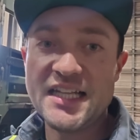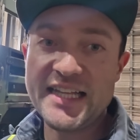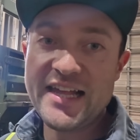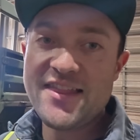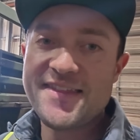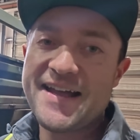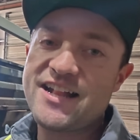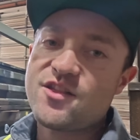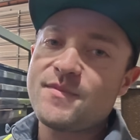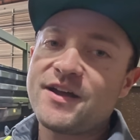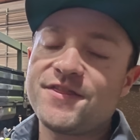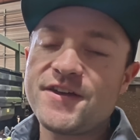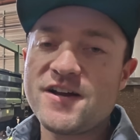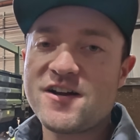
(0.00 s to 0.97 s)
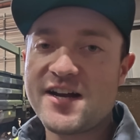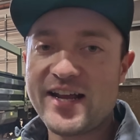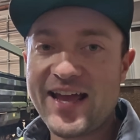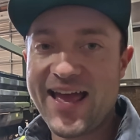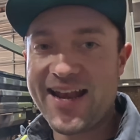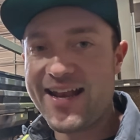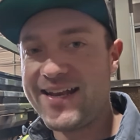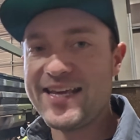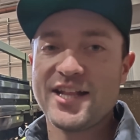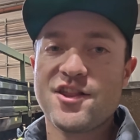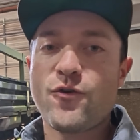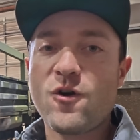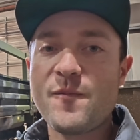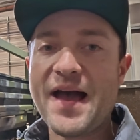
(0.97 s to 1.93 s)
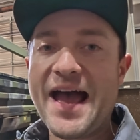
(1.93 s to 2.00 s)
At least that's my theory, and it needs
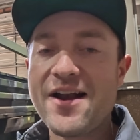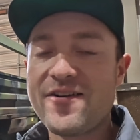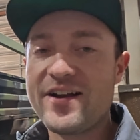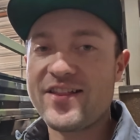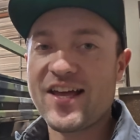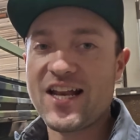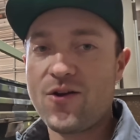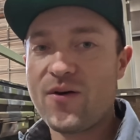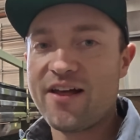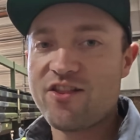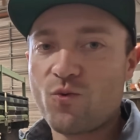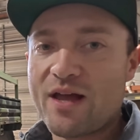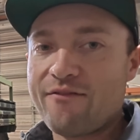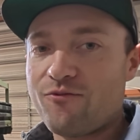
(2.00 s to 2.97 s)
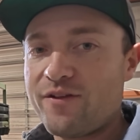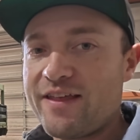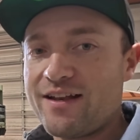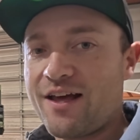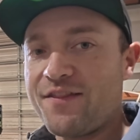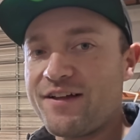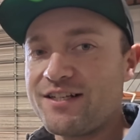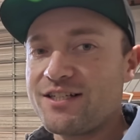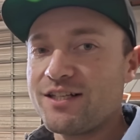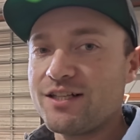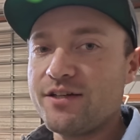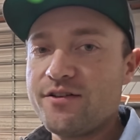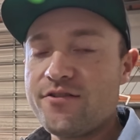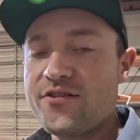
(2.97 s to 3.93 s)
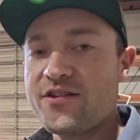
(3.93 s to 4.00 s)
four batteries anyway, so we have really nothing to
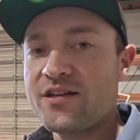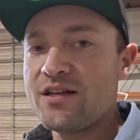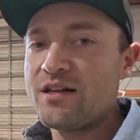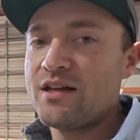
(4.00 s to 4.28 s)
lose.